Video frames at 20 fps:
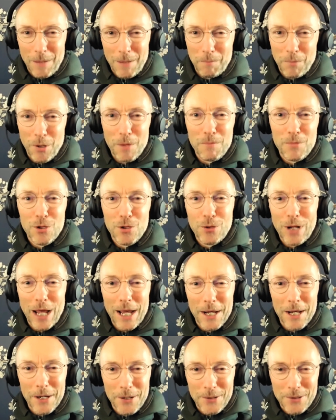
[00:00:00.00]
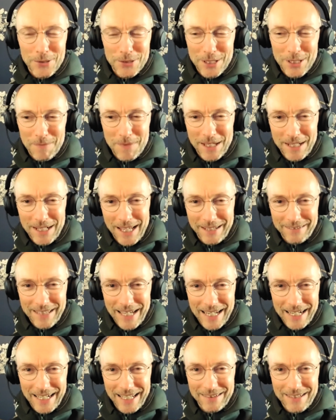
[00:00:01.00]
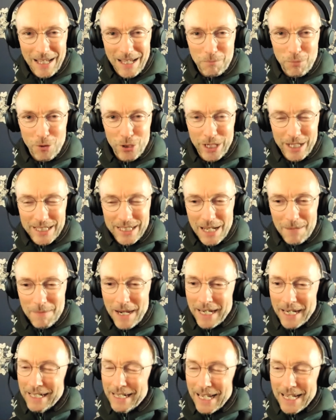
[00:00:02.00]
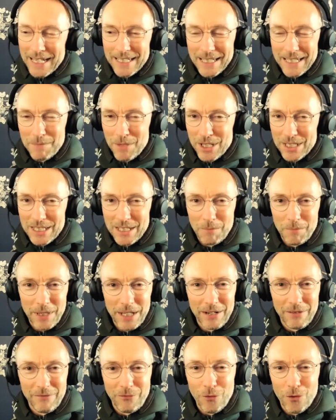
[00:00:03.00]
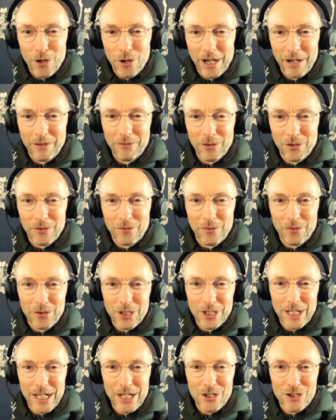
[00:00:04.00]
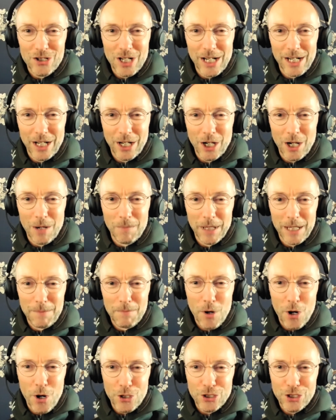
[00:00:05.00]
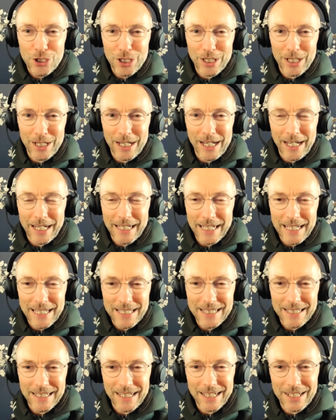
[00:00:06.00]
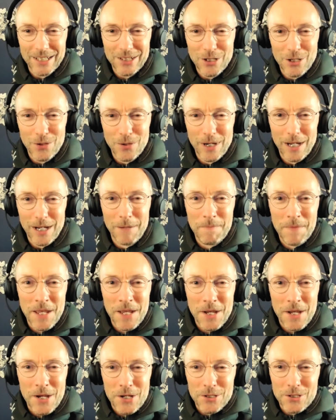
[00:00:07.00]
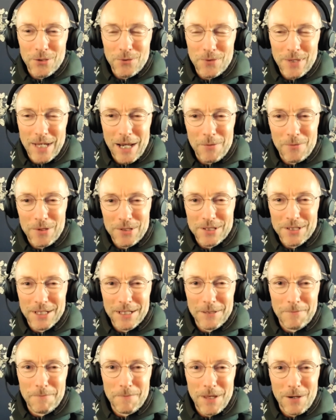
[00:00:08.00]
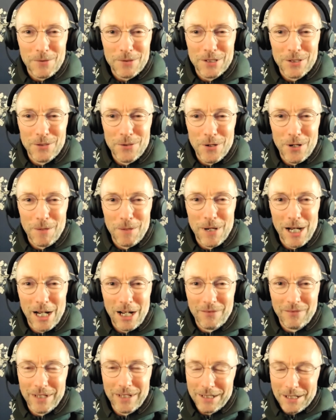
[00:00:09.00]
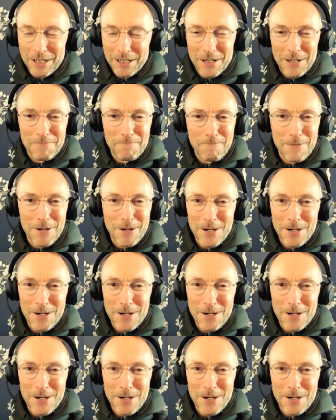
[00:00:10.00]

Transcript: Bermuda or something like that at that point in time. I guess it must have been for the Danish liner company Maersk, I guess. So that was the early part of it.